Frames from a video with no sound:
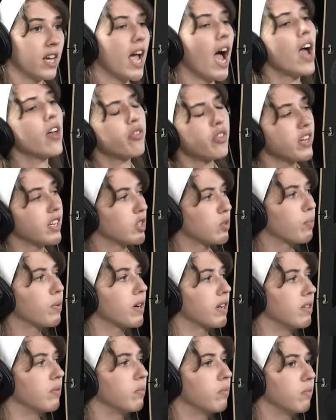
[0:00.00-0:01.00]
I think it's
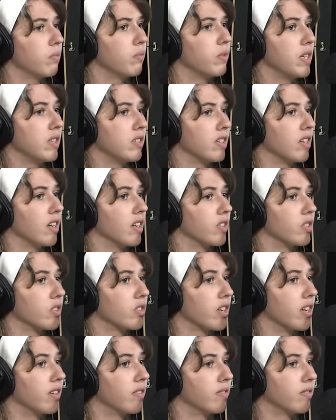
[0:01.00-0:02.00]
pretty easy to
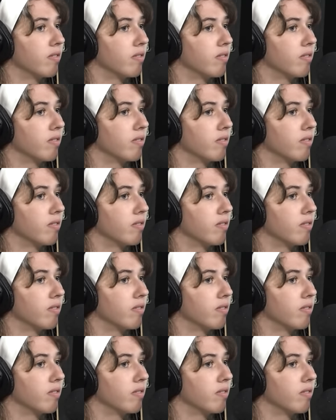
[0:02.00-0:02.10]
understand.